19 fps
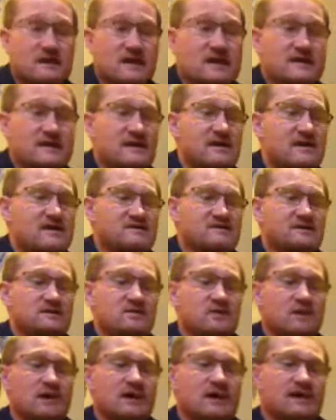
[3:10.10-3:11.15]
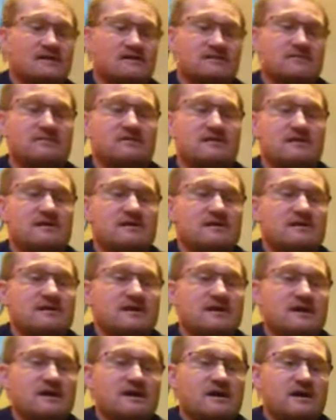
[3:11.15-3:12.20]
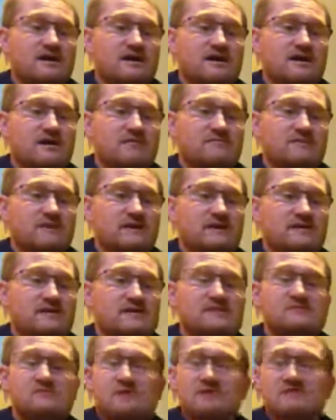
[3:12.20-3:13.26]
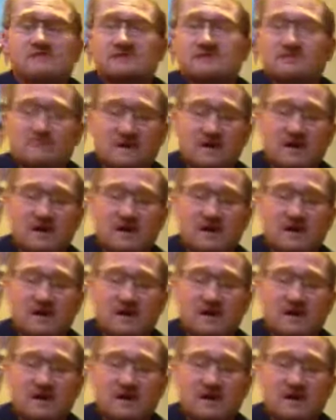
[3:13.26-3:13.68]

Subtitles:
and they're actually quite I find these ones are a little bit